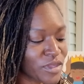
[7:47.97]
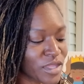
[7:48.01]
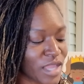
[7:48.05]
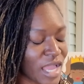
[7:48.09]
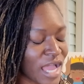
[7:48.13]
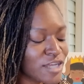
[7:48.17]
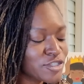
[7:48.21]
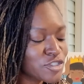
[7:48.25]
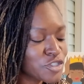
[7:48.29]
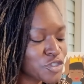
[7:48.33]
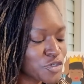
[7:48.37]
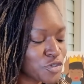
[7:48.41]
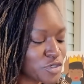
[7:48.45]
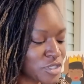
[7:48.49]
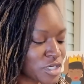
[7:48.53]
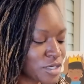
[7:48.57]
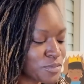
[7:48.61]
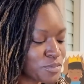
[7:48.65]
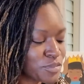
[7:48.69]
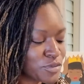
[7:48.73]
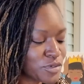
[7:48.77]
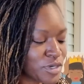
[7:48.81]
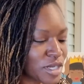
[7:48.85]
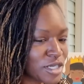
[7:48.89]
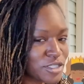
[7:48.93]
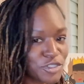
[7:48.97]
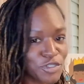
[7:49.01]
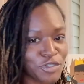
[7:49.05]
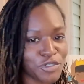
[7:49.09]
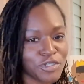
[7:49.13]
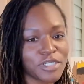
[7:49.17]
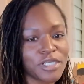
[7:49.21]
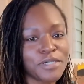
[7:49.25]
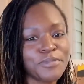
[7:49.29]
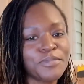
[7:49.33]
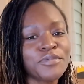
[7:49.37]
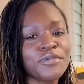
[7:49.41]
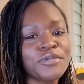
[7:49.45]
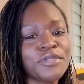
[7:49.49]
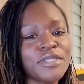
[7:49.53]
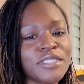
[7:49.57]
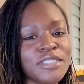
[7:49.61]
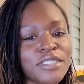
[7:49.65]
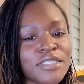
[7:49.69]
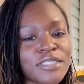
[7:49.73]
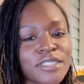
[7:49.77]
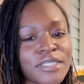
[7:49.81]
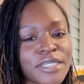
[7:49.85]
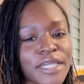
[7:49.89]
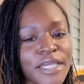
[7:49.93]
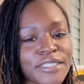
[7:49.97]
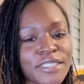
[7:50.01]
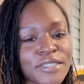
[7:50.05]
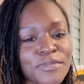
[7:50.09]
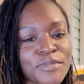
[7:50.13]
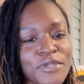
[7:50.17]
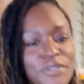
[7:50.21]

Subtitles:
I'll show you a couple. Let's just look at some